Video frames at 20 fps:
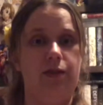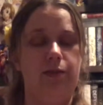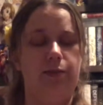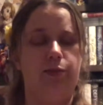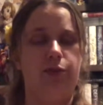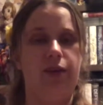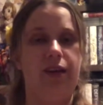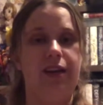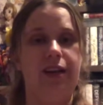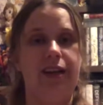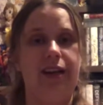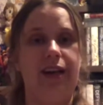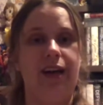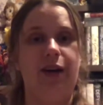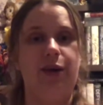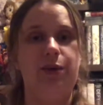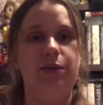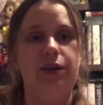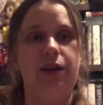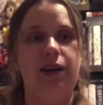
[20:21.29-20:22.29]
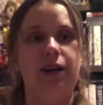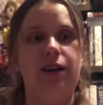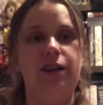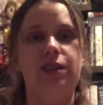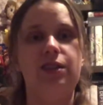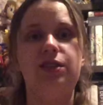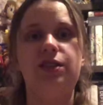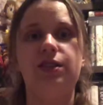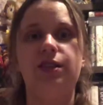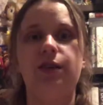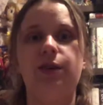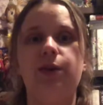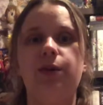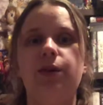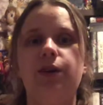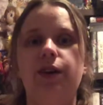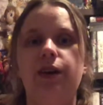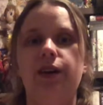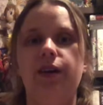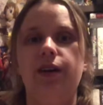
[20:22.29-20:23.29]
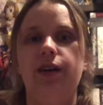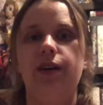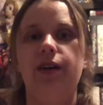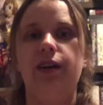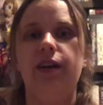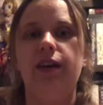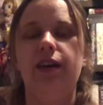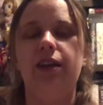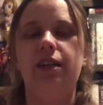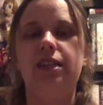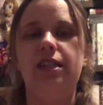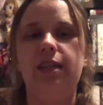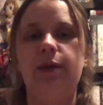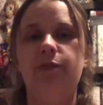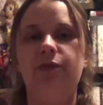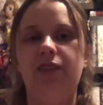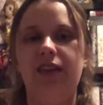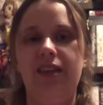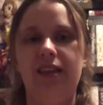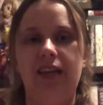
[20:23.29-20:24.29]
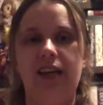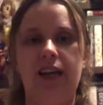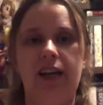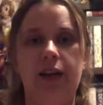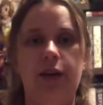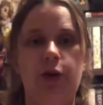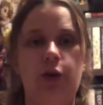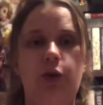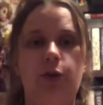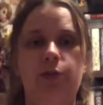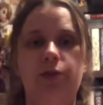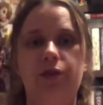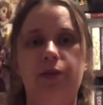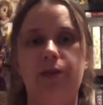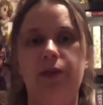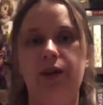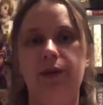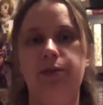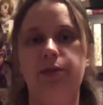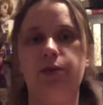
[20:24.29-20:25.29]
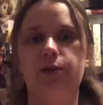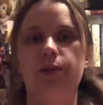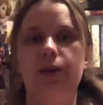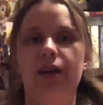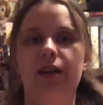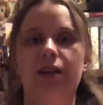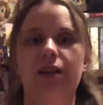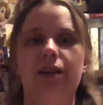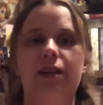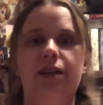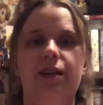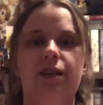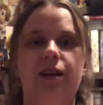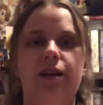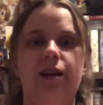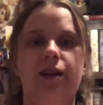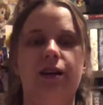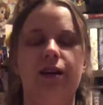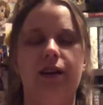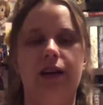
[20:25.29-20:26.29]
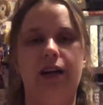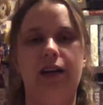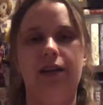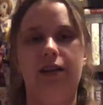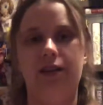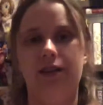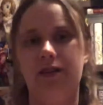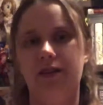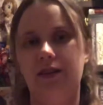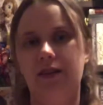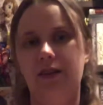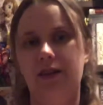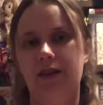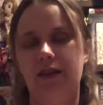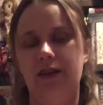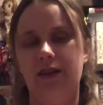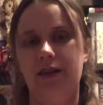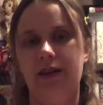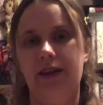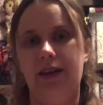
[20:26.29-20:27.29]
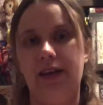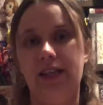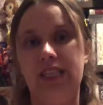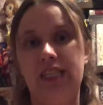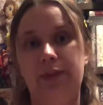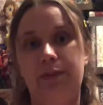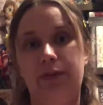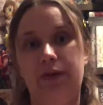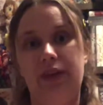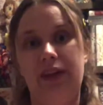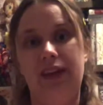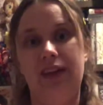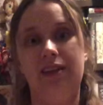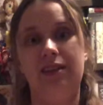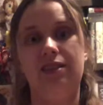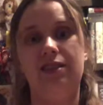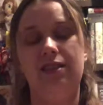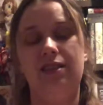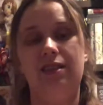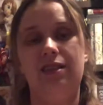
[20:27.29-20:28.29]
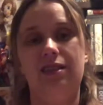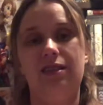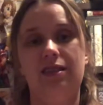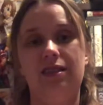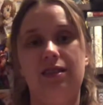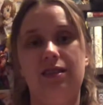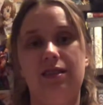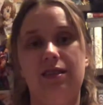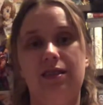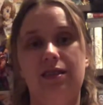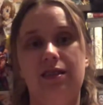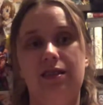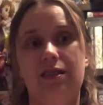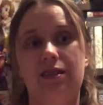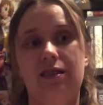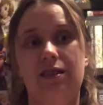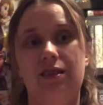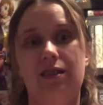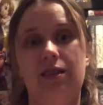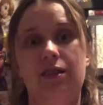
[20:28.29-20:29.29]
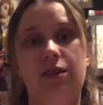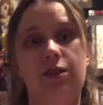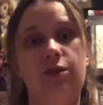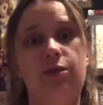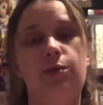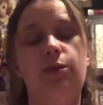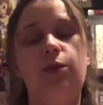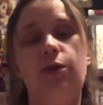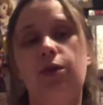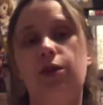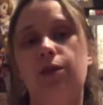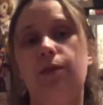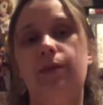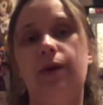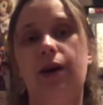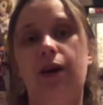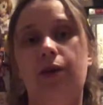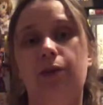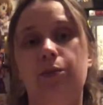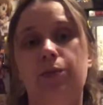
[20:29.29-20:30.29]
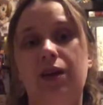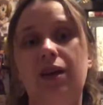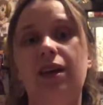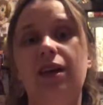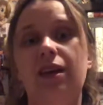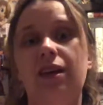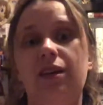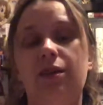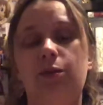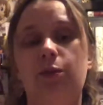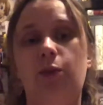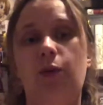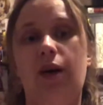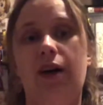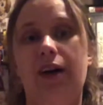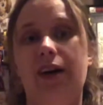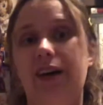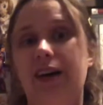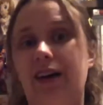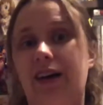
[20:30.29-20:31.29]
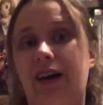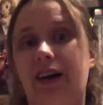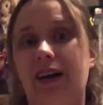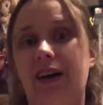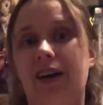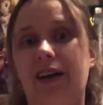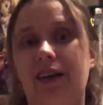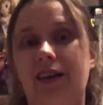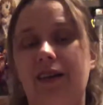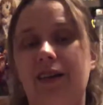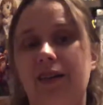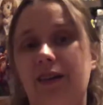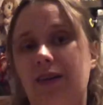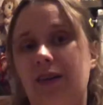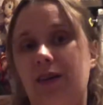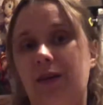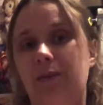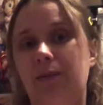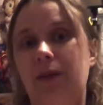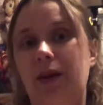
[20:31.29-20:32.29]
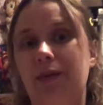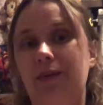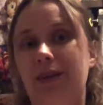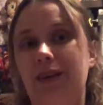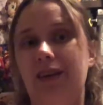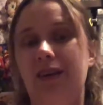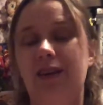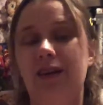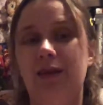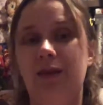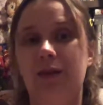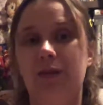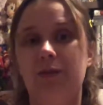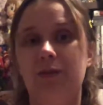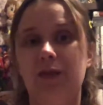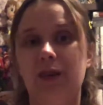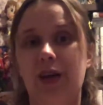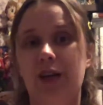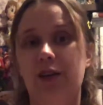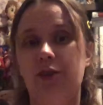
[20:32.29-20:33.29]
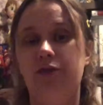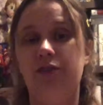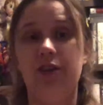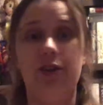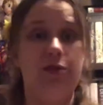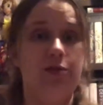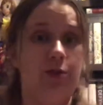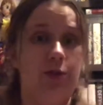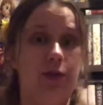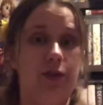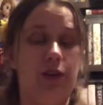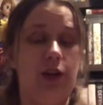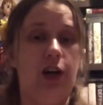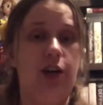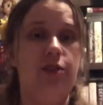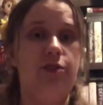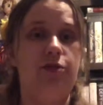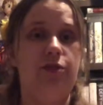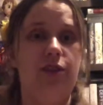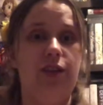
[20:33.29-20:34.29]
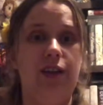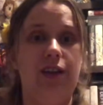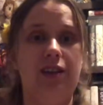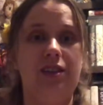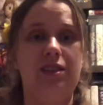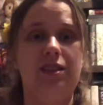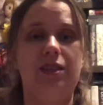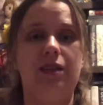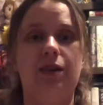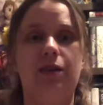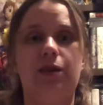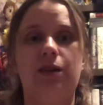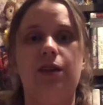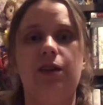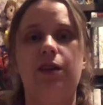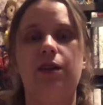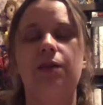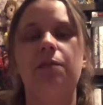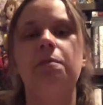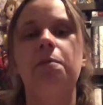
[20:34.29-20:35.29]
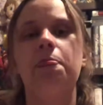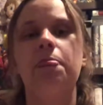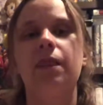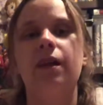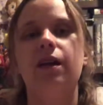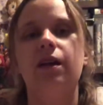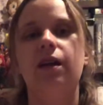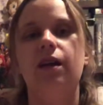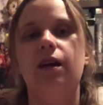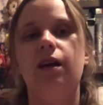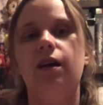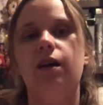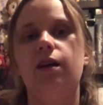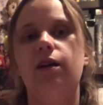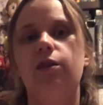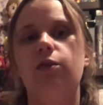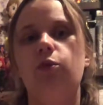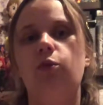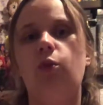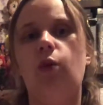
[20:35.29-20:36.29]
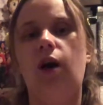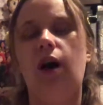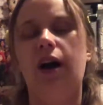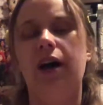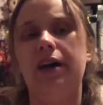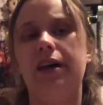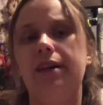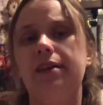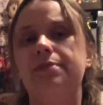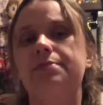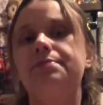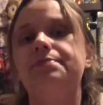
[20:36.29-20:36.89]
bring it out. So it's something that I hope when people read it kind of explains a little more about me and why I maybe am kind of fearful of conflict, or why